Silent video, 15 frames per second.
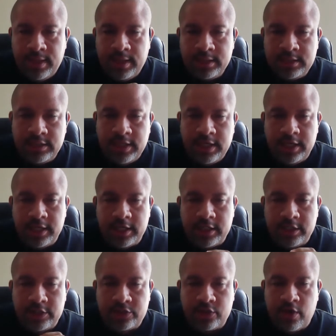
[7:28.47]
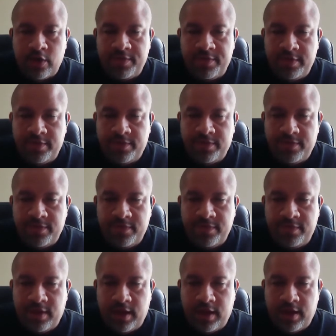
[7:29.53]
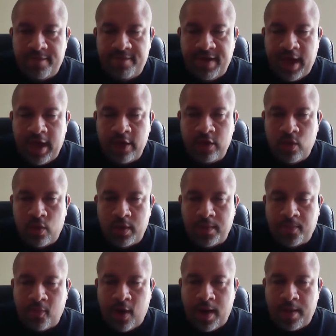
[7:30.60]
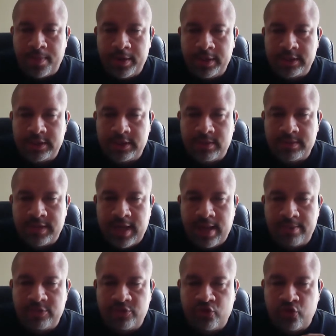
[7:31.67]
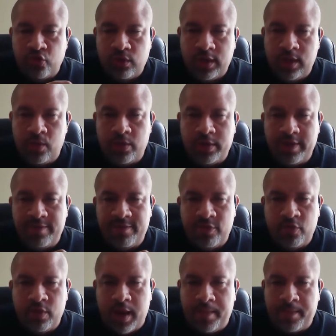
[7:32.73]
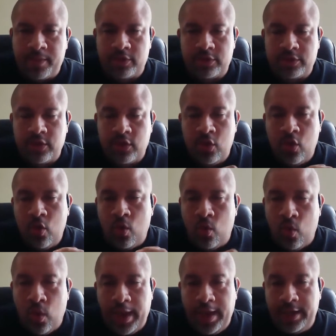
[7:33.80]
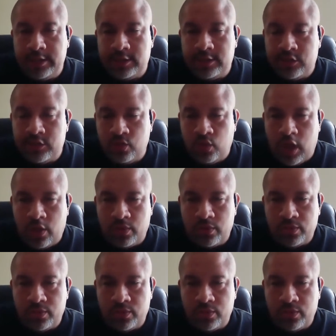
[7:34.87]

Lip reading: to get a conservative value on the property. Sometimes Trulia will give you numbers way too low.